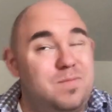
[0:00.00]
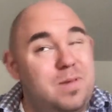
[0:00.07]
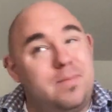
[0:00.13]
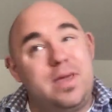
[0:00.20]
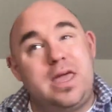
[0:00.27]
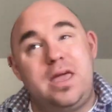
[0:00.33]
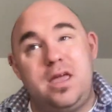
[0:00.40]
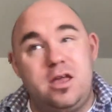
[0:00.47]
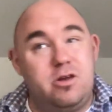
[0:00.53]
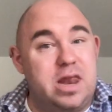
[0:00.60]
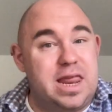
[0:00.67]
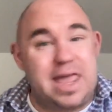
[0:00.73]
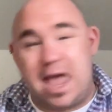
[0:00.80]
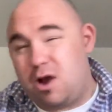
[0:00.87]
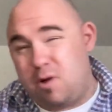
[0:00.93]
maybe you
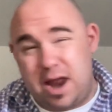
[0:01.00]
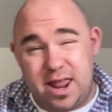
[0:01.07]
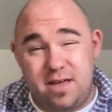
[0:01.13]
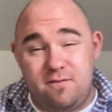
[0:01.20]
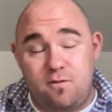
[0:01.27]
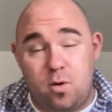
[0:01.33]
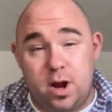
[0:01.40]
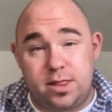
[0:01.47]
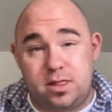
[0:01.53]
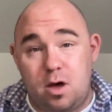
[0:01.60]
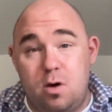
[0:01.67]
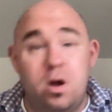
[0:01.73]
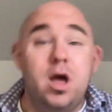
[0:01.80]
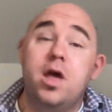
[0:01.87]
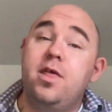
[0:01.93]
didn't get credit for it though,